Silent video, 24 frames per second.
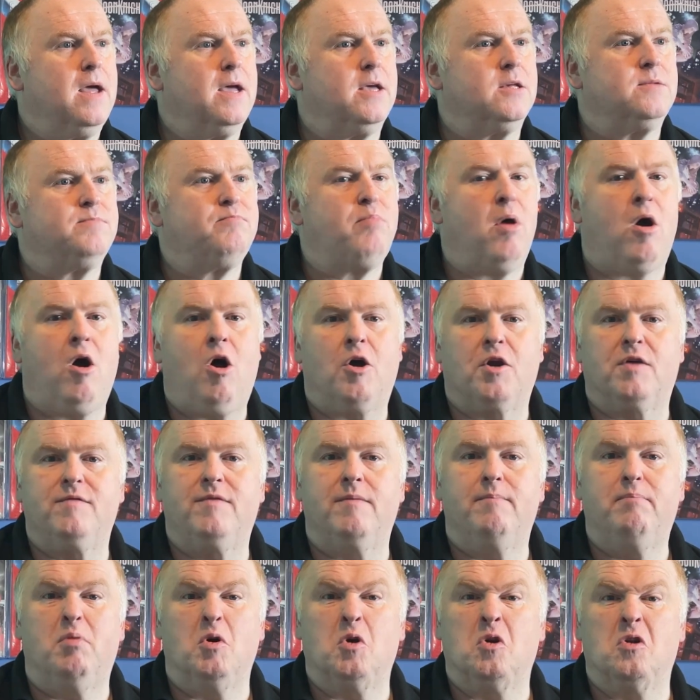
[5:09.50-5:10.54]
as part of
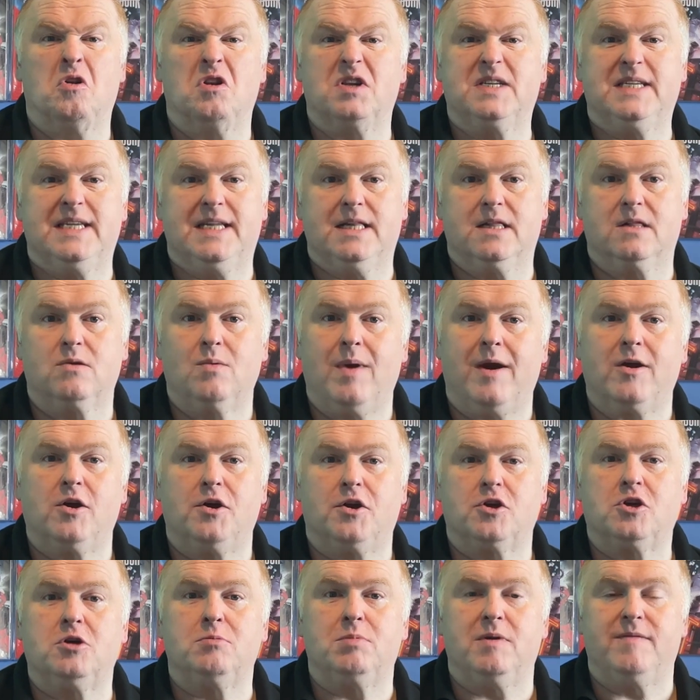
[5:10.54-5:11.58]
a bundle deal where I
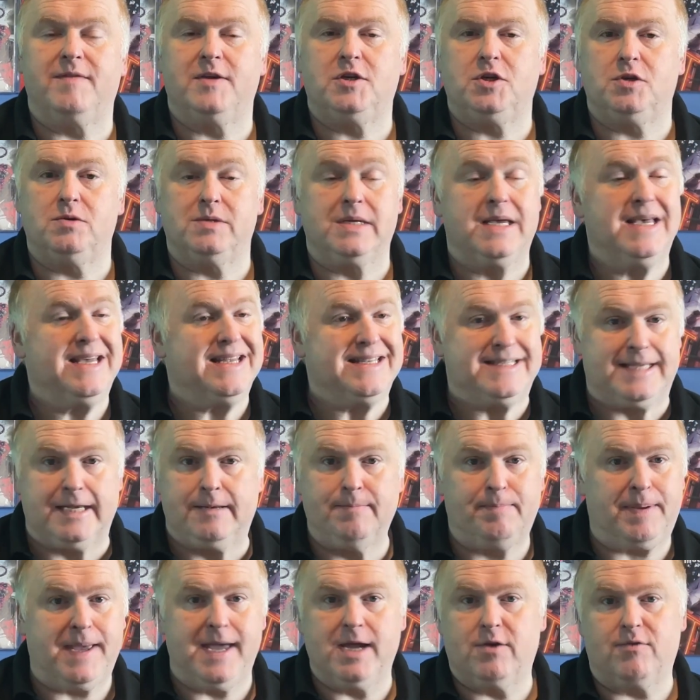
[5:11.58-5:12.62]
got a couple of issues.
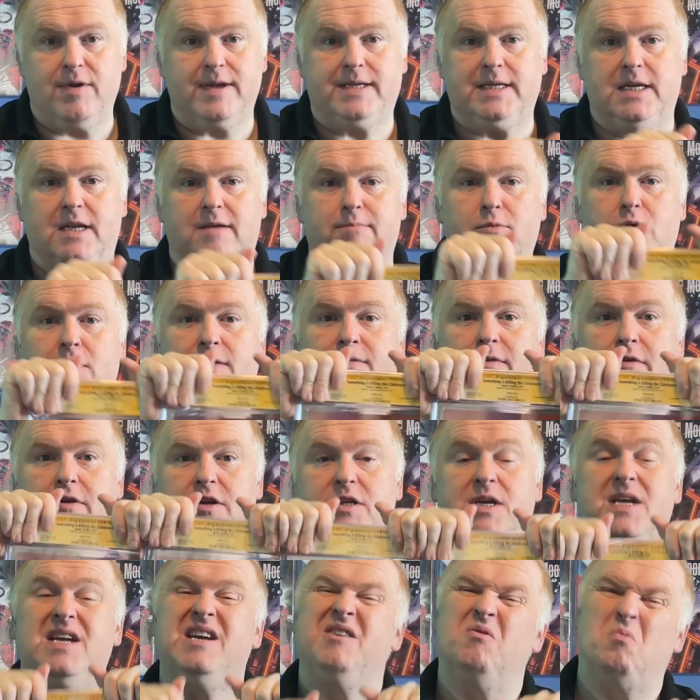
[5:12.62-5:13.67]
Didn't pay a great deal of money for
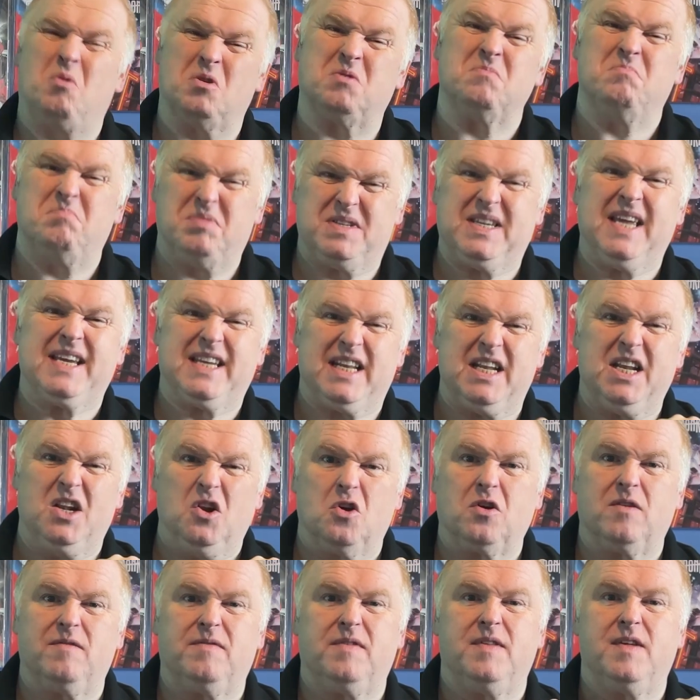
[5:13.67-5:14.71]
it. Wasn't particularly
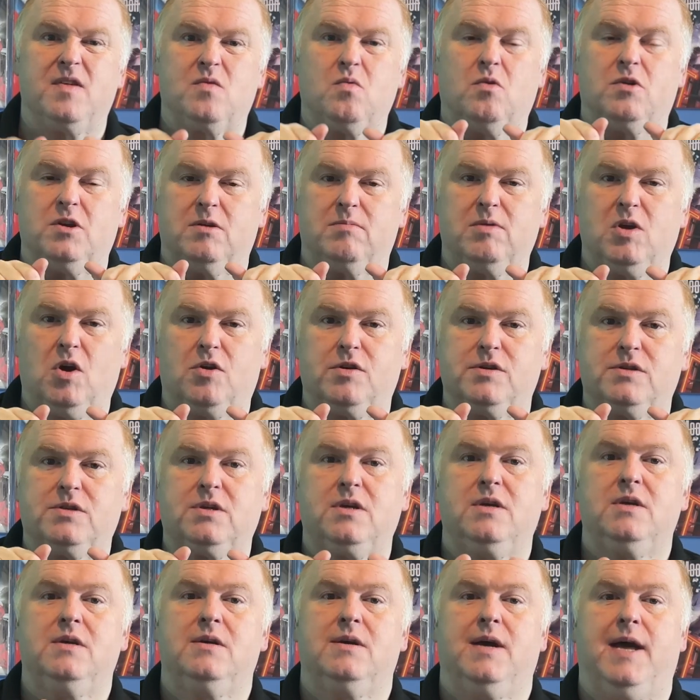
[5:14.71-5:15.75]
looking for this one to be
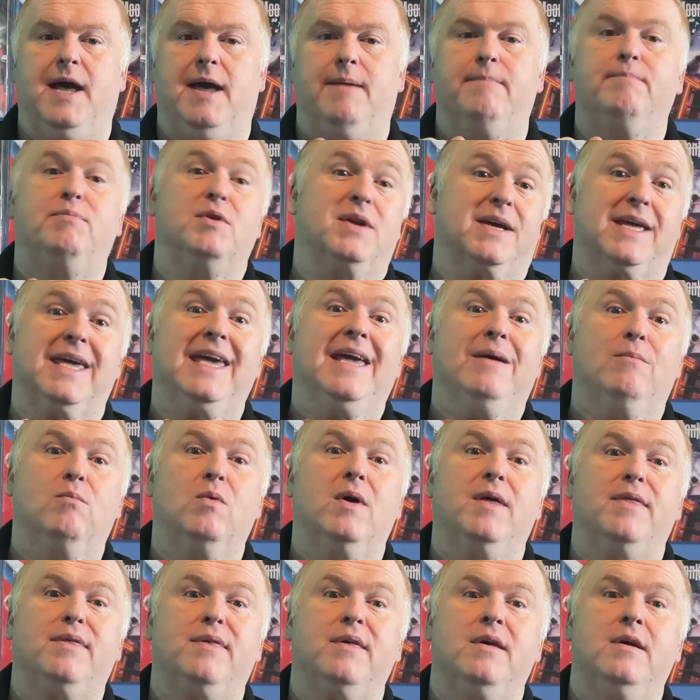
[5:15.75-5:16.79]
honest, um, but it came
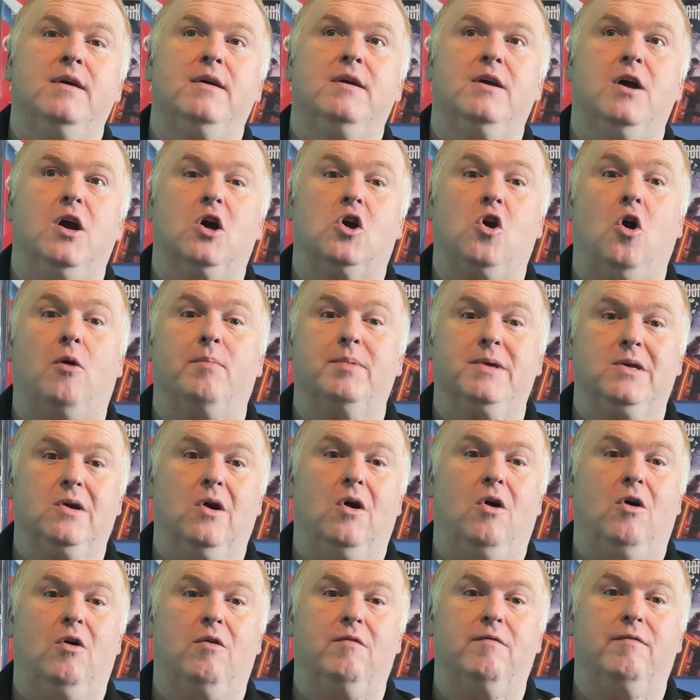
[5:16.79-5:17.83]
with a copy
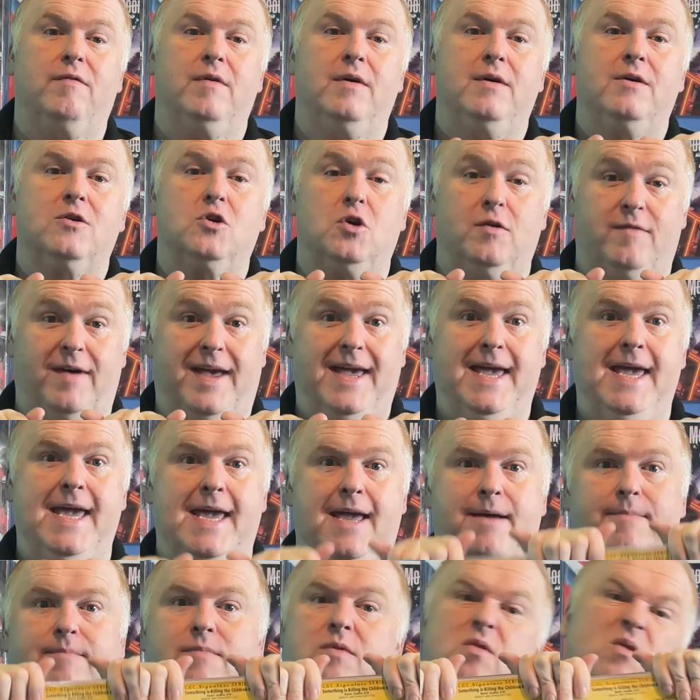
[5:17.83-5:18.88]
of cover
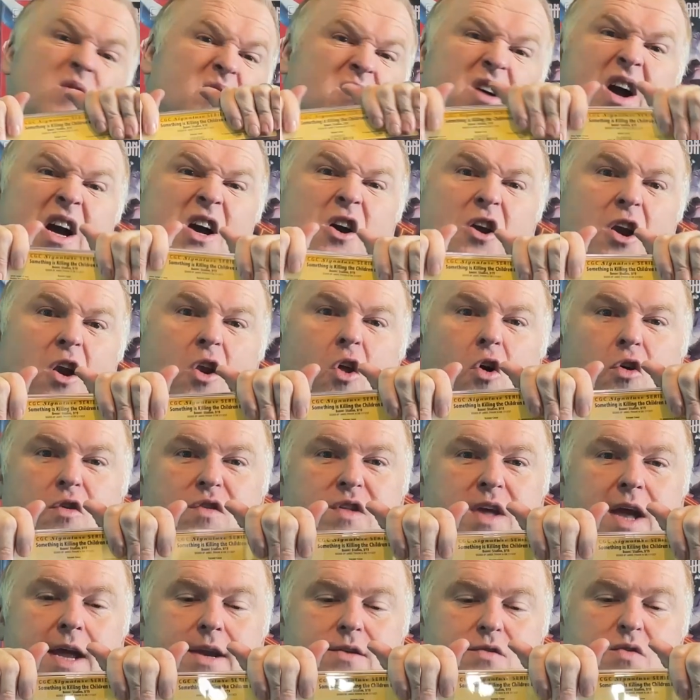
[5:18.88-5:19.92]
A, so I got it
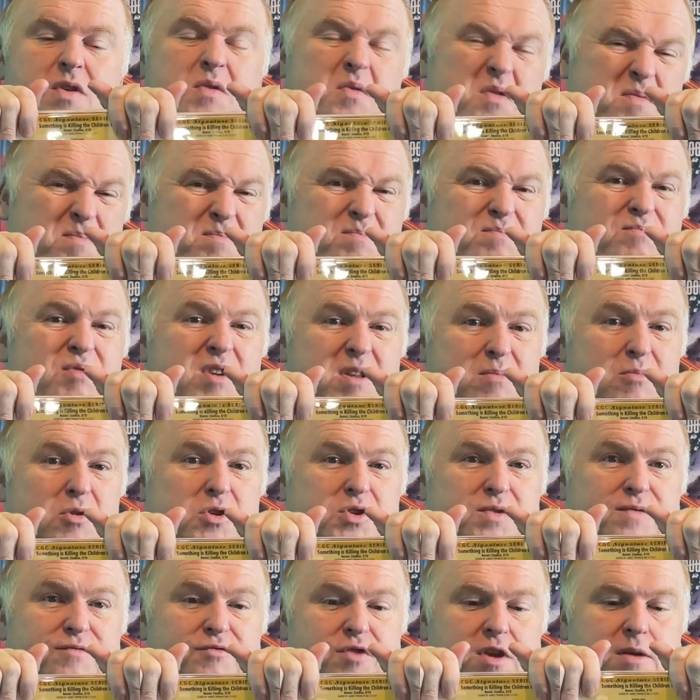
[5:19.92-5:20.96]
alongside. So this was pretty
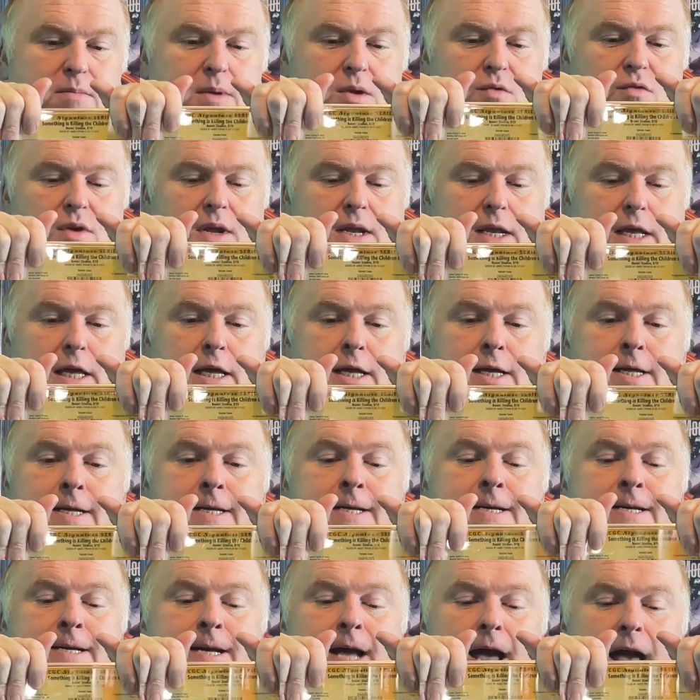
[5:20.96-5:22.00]
much a freebie really.
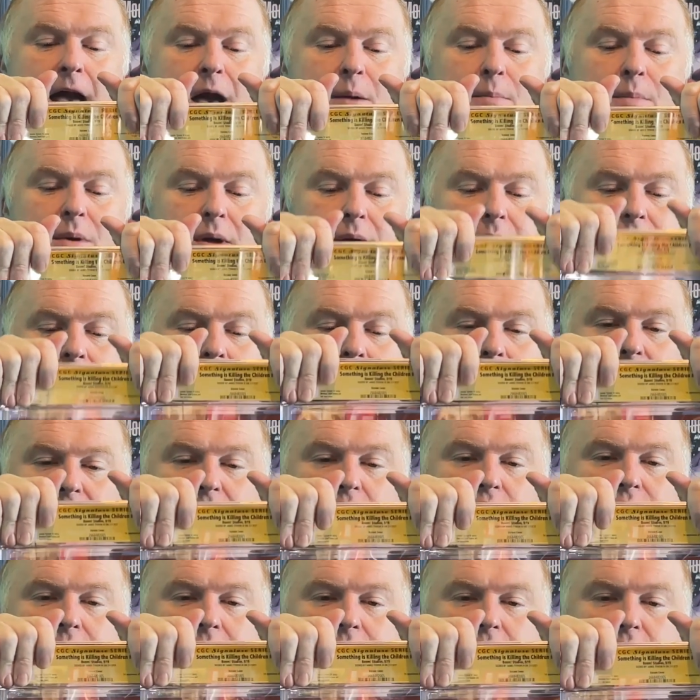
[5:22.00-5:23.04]
Um, and
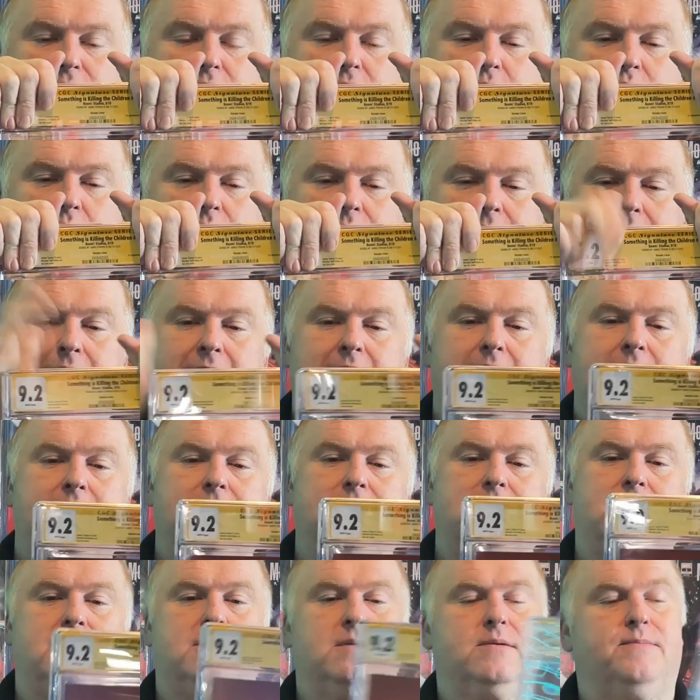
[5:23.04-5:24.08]
the grade on this one
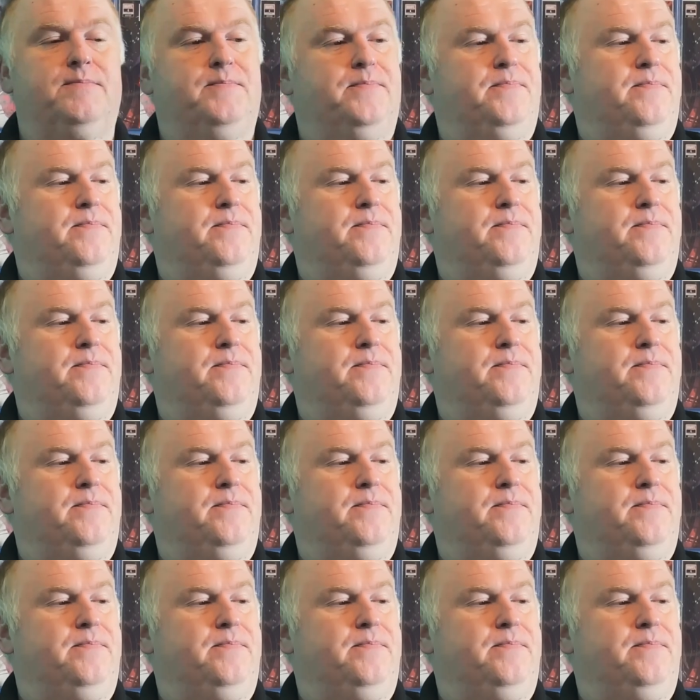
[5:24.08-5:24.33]
is